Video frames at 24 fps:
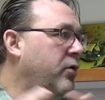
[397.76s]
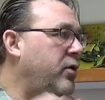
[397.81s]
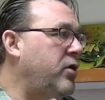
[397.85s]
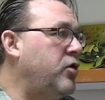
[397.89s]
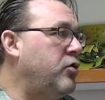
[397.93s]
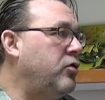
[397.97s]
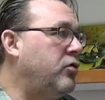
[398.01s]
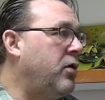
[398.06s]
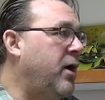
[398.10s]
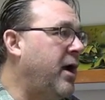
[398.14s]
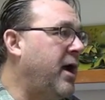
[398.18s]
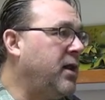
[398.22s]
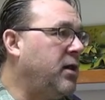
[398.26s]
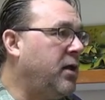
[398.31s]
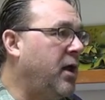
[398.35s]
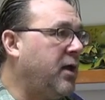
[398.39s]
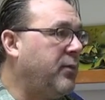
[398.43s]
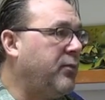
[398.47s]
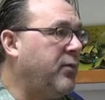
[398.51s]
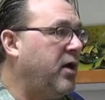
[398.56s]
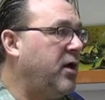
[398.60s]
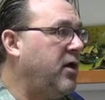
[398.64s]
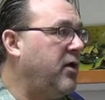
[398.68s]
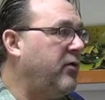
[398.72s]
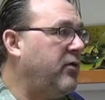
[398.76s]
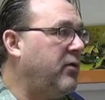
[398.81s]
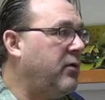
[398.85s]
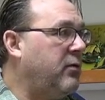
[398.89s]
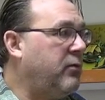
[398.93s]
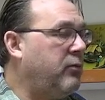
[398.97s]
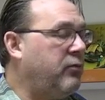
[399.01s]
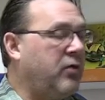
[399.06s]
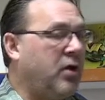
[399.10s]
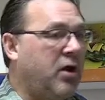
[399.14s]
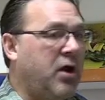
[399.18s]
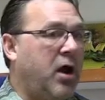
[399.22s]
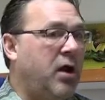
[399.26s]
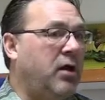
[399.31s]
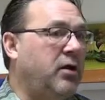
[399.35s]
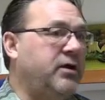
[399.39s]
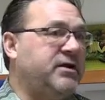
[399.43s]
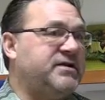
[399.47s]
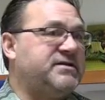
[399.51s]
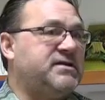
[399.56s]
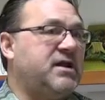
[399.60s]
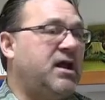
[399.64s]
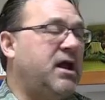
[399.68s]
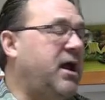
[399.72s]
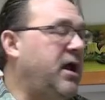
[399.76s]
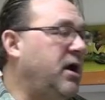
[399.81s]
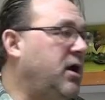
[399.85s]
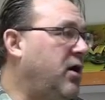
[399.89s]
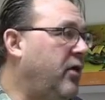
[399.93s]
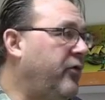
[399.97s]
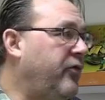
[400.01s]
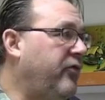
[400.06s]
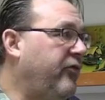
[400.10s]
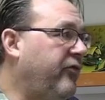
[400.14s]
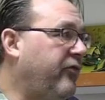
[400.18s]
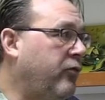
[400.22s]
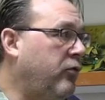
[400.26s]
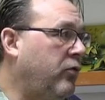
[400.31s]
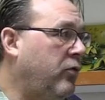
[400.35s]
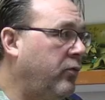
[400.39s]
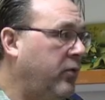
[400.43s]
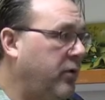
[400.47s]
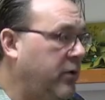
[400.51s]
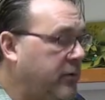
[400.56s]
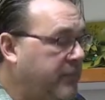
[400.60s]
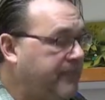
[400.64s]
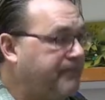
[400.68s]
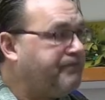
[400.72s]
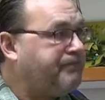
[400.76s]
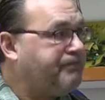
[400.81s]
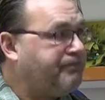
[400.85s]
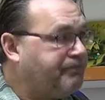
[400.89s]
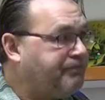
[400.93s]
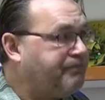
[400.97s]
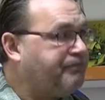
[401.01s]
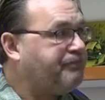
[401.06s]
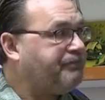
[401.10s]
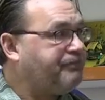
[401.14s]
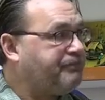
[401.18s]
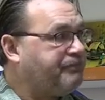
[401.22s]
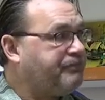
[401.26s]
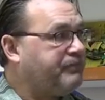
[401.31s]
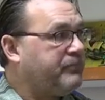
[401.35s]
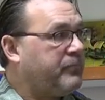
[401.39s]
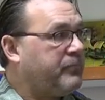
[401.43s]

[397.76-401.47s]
new grad like many of the colleagues that I had gone through school with.